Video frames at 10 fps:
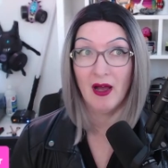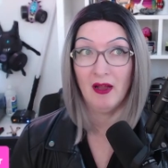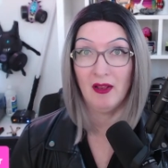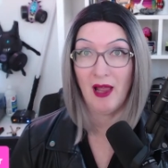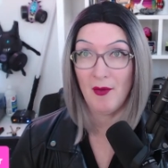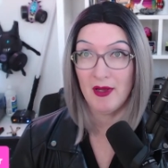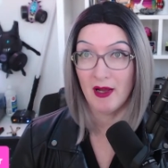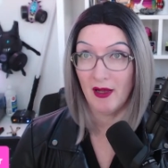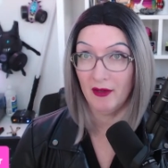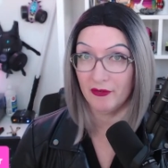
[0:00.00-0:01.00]

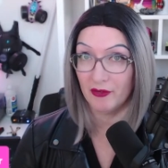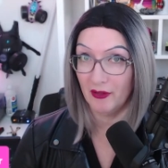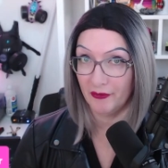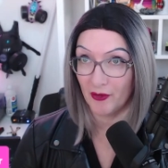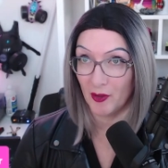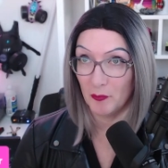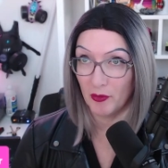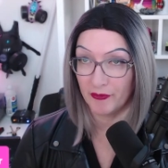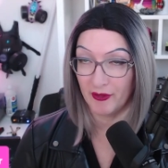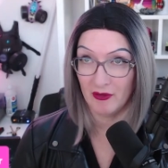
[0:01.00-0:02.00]
allowing us to list our
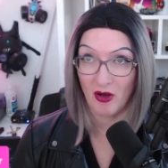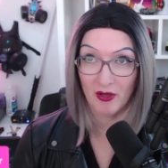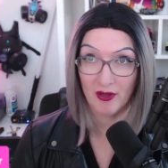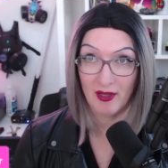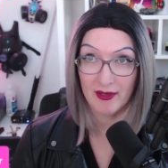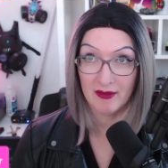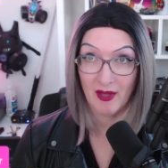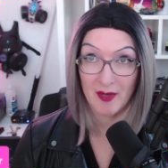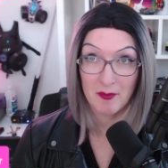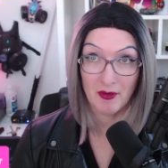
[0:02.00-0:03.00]
books in online
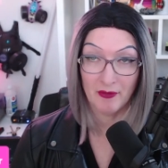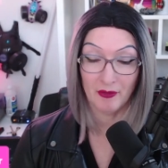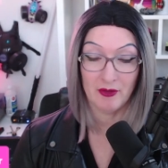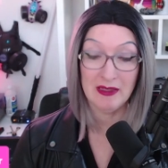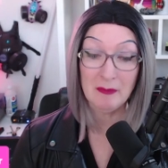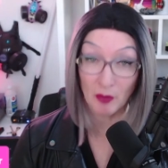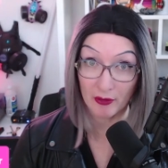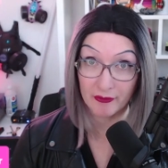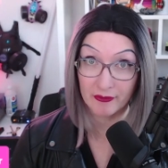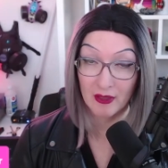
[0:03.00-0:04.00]
libraries, our
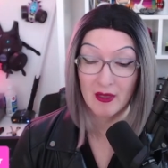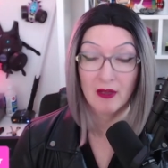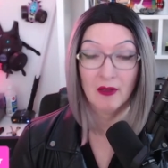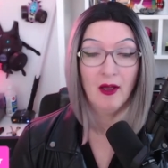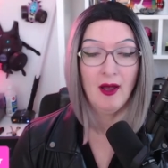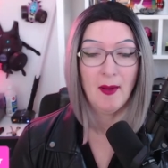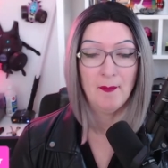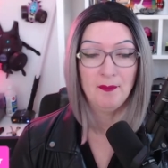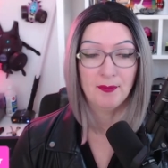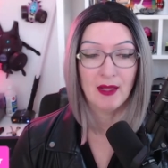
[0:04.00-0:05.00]
ebooks.
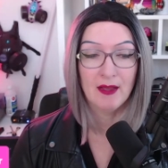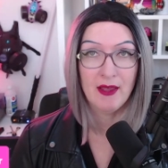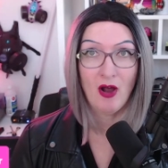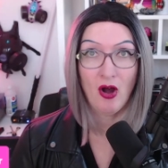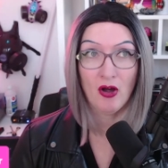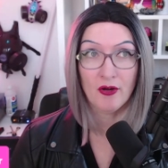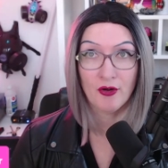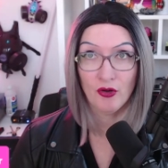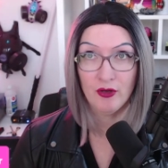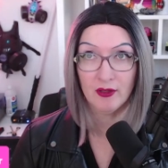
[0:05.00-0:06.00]
They are
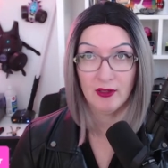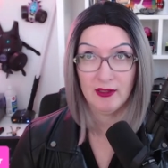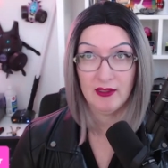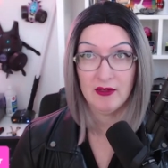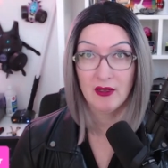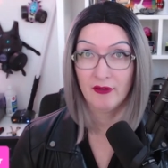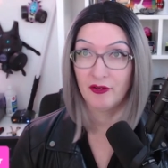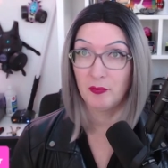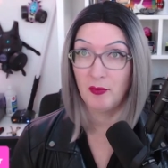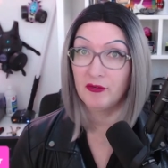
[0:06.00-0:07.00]
currently
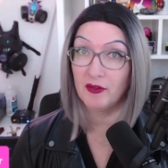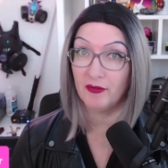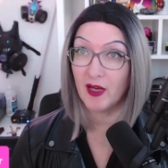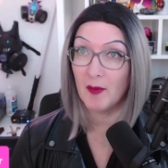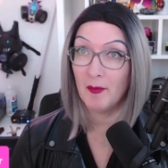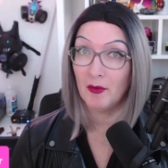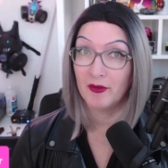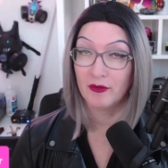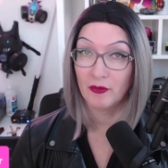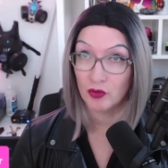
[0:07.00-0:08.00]
specific
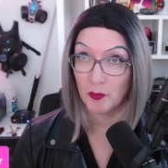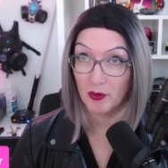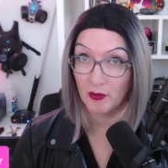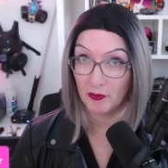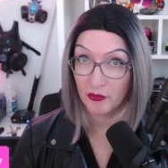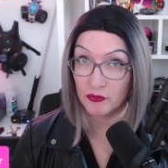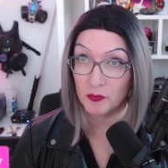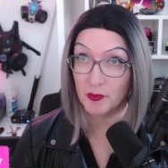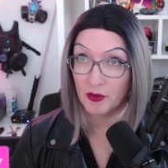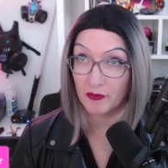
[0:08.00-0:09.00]
about the
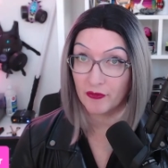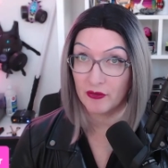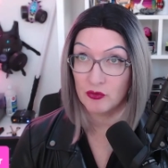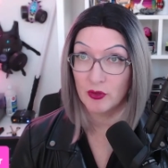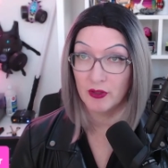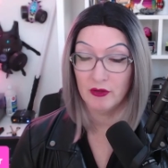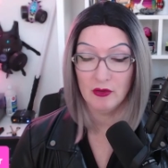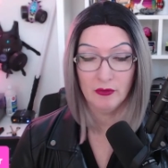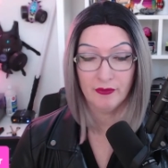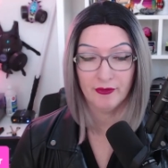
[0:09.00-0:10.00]
distributors that you can
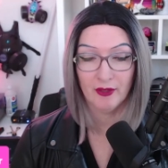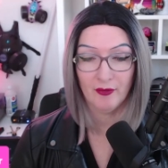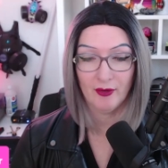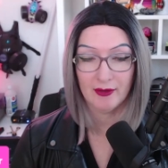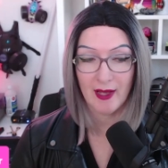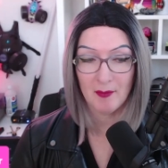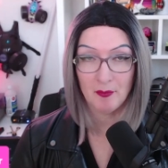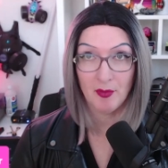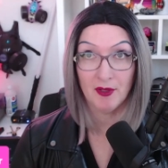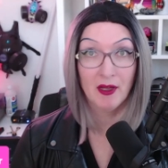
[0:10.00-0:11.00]
use and stuff like that,
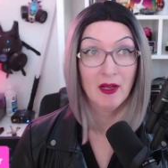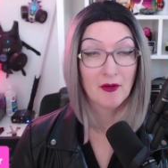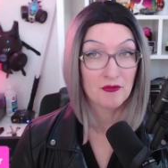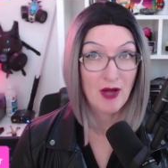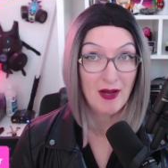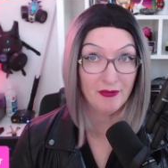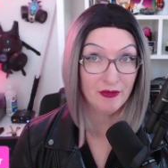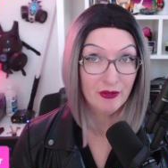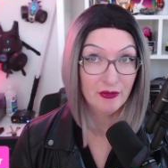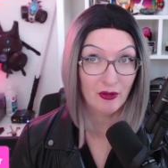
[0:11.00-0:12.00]
but Draft
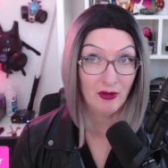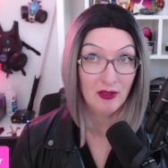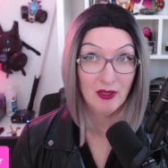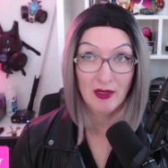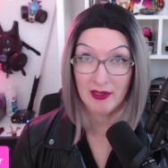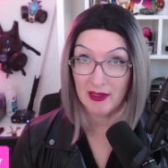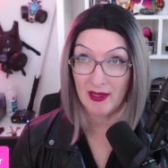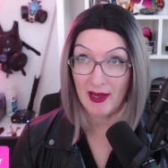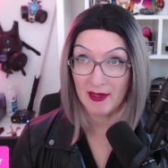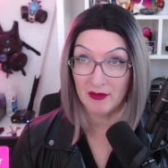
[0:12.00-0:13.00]
to Digital
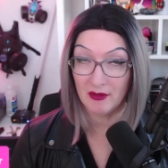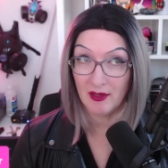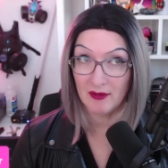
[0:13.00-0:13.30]
and